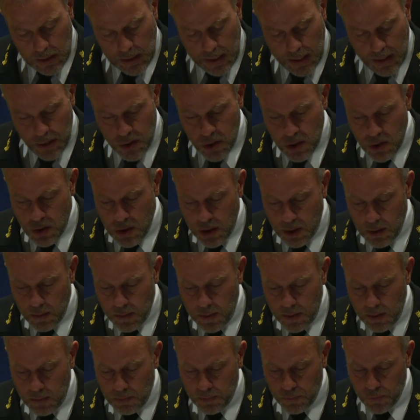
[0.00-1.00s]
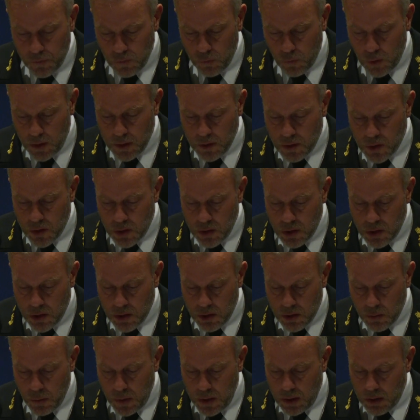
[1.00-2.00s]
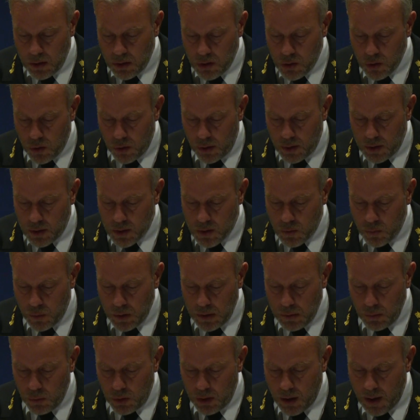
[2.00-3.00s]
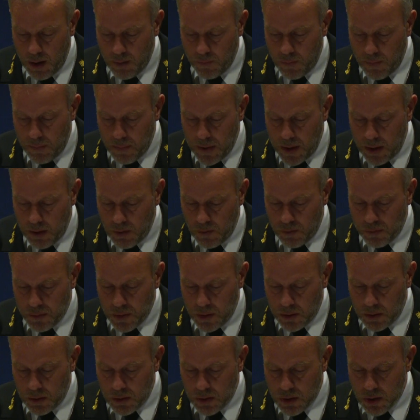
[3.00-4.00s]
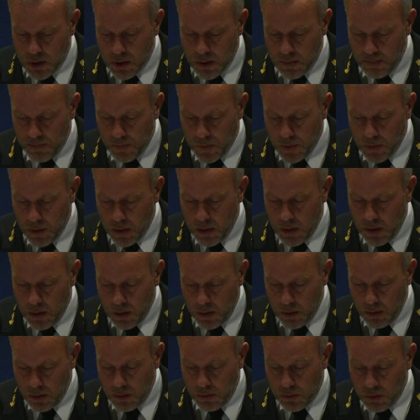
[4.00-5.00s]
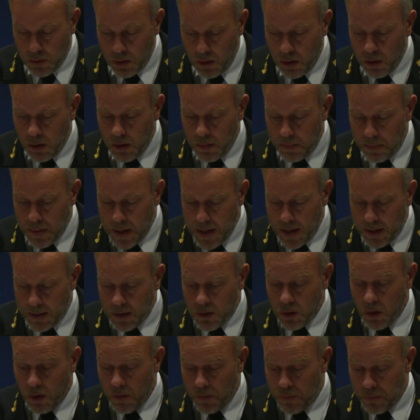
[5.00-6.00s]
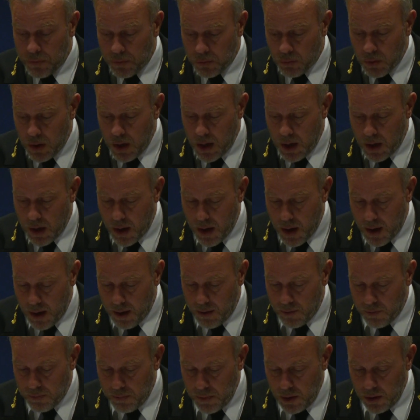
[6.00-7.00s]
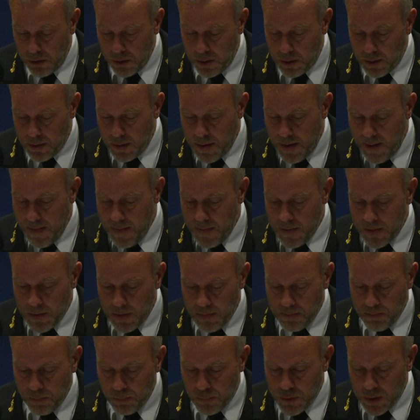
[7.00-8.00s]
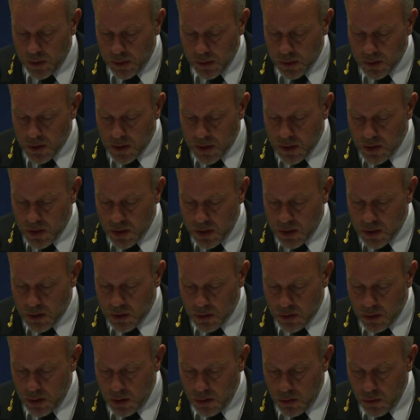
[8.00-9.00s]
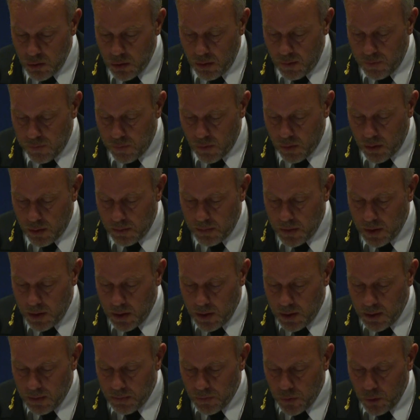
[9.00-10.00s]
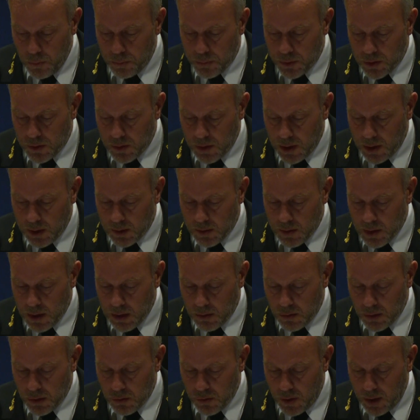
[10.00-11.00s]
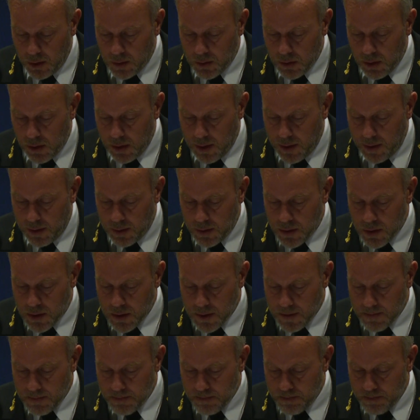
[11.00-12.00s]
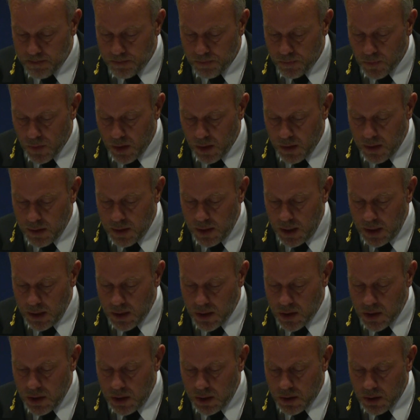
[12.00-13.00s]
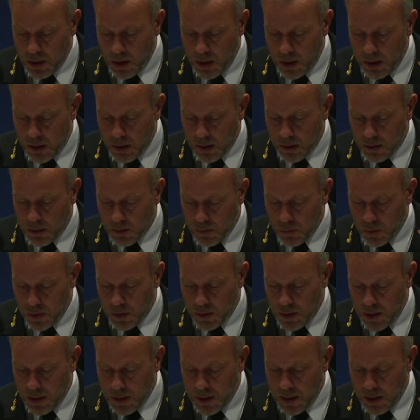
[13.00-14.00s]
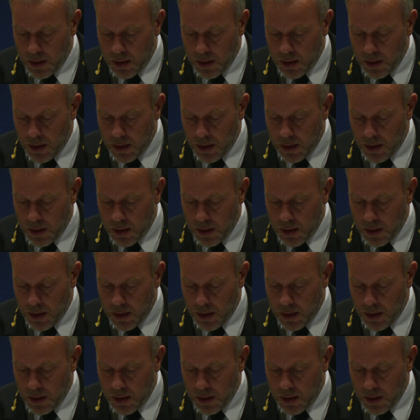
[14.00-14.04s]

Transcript: Ladies and gentlemen, once Sweden joins, we will have a band of brothers, uh, uh, a band of three and a half million brothers and sisters in uniform who protect our great alliance. They see together what they